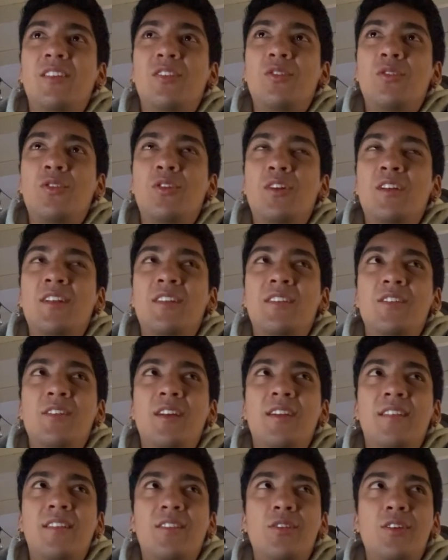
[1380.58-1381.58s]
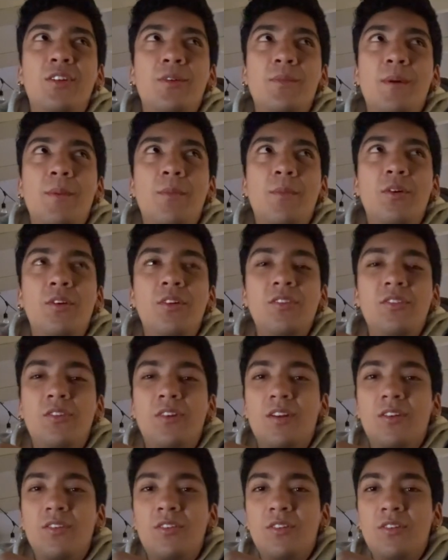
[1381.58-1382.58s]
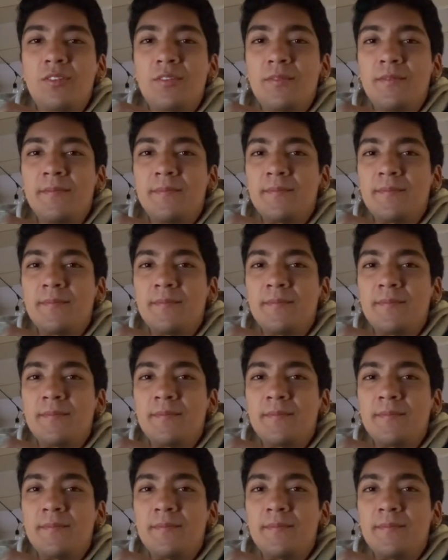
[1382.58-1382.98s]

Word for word: discord and you guys could hear my voice or I don't know